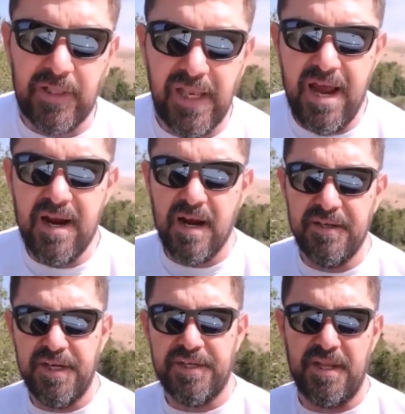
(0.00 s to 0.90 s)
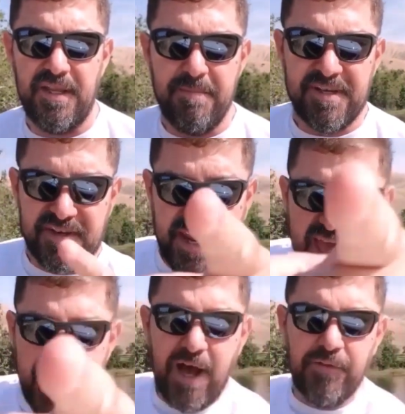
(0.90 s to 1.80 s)
lung condition demons.
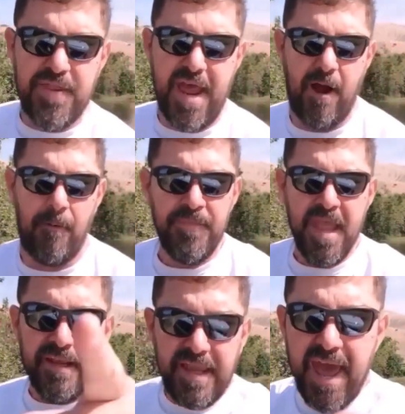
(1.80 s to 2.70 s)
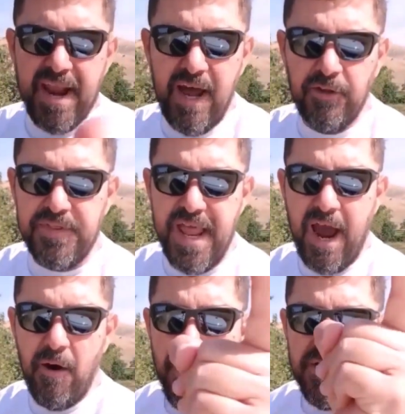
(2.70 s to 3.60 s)
Get out now. Get out
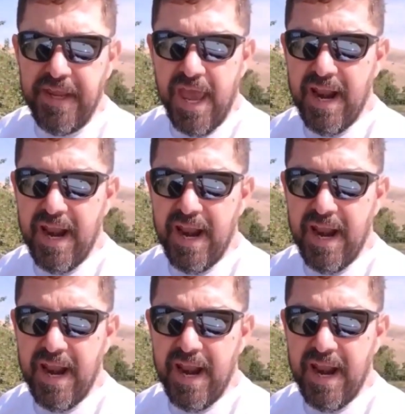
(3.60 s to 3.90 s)
now. Get